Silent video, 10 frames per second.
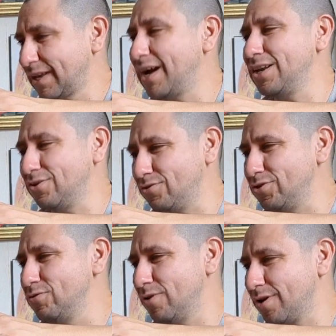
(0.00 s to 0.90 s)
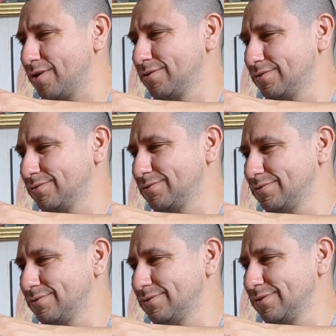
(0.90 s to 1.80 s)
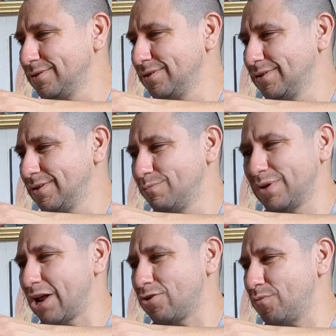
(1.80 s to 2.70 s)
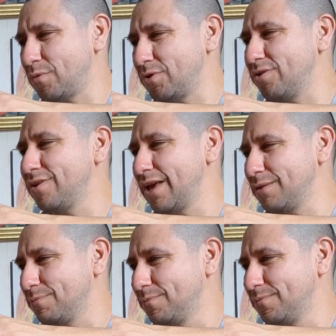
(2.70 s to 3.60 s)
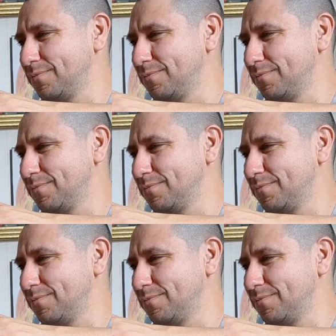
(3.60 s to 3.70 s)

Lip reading: I know who you are, but I don't remember your name.